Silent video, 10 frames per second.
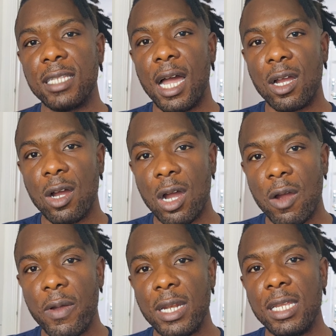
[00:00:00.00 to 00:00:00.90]
that are
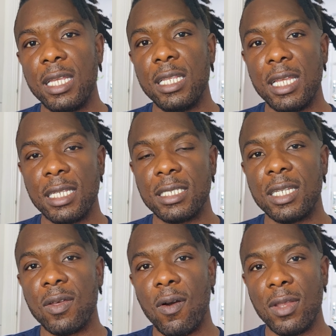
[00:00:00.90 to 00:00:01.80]
currently
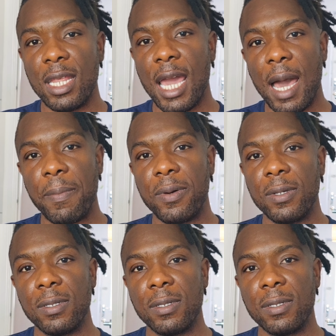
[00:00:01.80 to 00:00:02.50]
listed on the app.